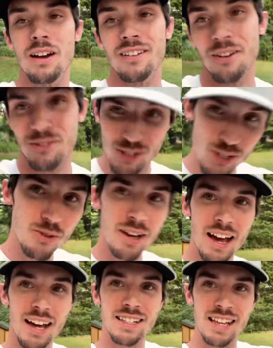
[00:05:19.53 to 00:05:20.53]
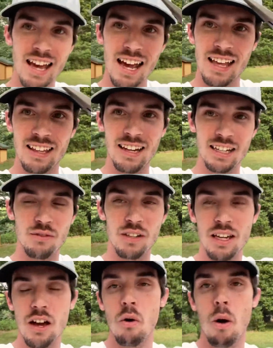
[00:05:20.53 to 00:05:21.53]
and I'll see you guys in the next
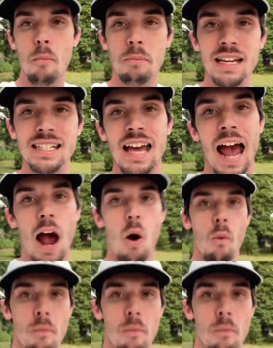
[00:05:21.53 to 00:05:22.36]
video. Peace out.